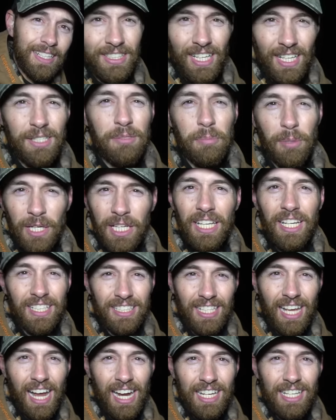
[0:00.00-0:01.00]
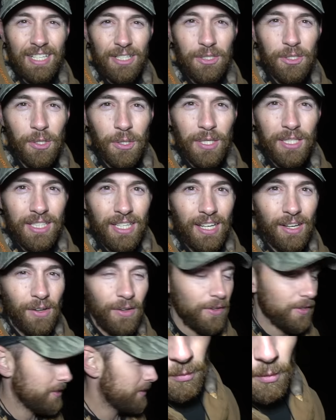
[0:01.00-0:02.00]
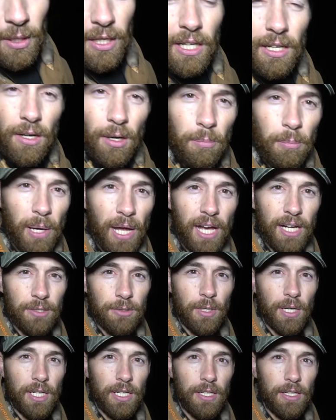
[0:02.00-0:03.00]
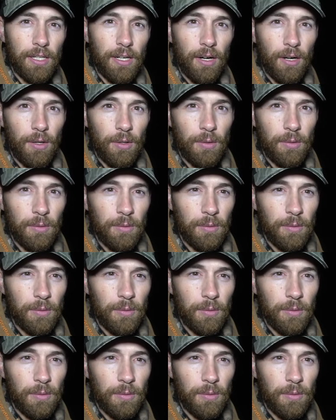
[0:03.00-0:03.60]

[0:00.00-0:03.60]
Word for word: Ted's pretty excited, as you can tell. We're getting our packs ready to go.